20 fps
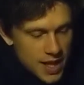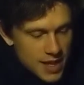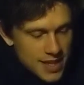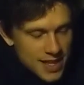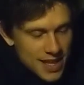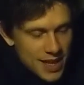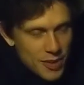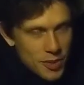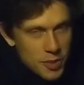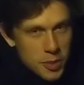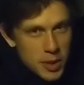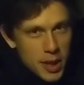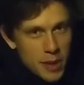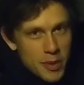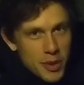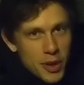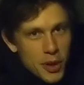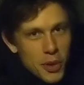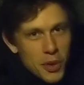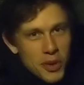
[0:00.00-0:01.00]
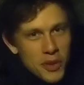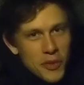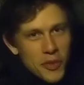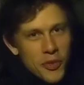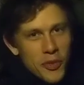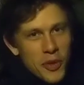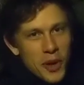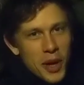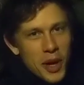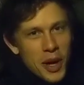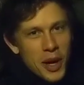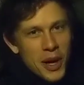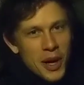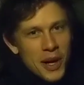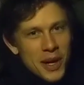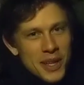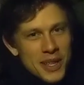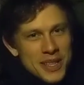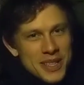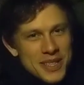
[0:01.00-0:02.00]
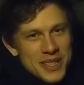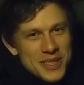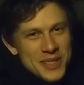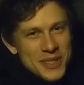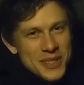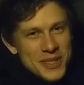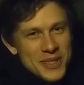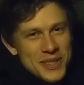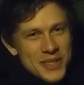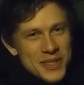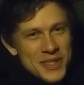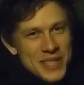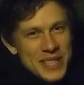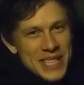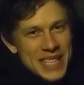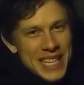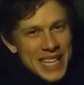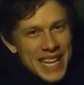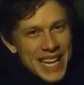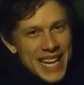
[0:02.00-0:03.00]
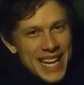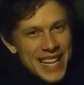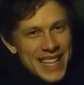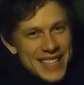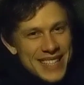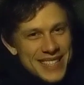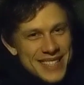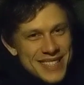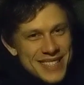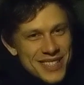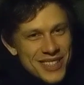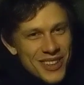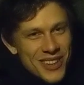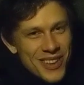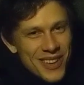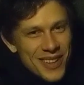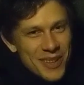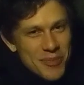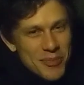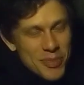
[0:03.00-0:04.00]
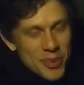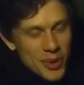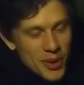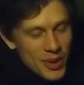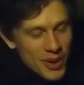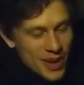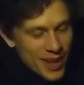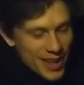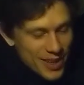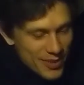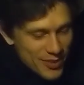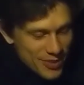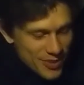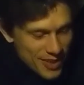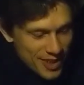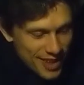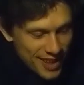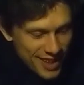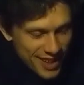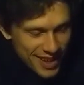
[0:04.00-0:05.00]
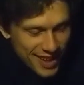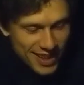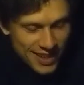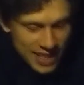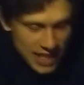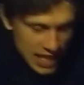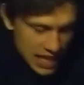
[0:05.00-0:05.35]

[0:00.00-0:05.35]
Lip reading: Then I will become a golden frog. Oh, yes, golden boy, frog.